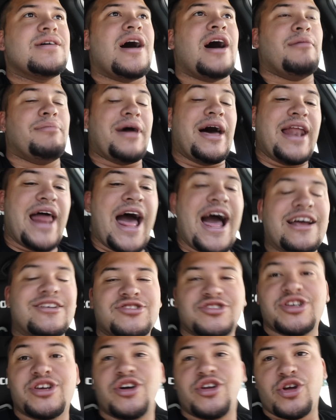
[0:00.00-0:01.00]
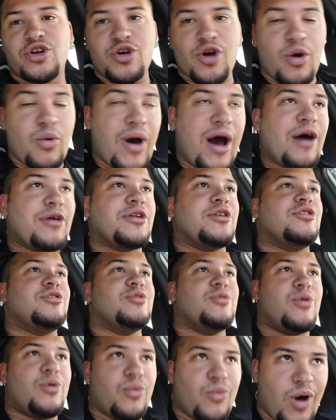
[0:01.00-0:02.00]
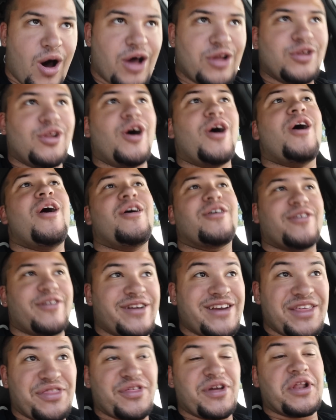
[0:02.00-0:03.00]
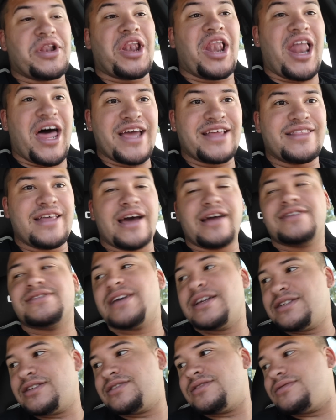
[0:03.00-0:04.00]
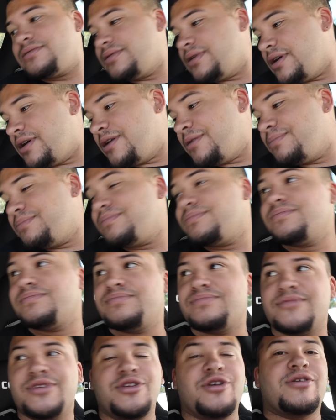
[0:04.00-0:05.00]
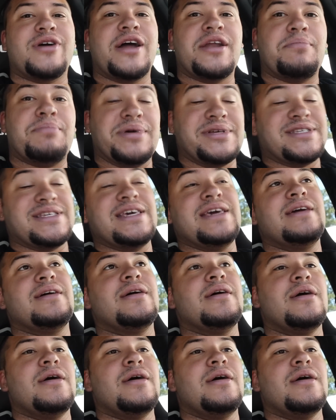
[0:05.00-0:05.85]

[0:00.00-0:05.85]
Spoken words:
I'm not actually gonna go out and do a Wot log or anything like that because I just kind of busy,